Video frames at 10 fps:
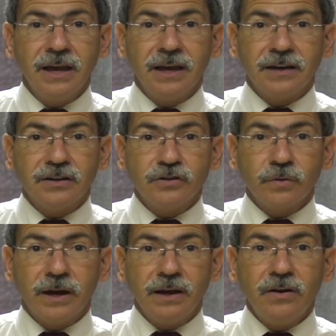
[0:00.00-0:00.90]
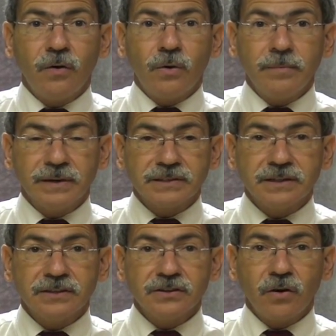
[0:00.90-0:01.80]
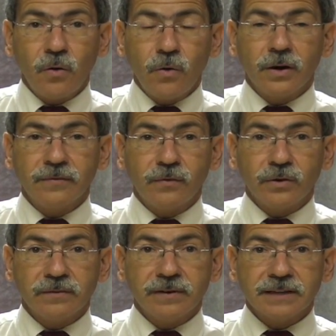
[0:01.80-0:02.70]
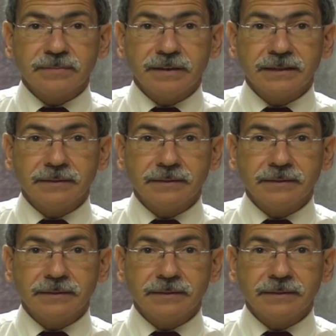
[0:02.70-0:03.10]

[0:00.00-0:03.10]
in a trade or business or for investment."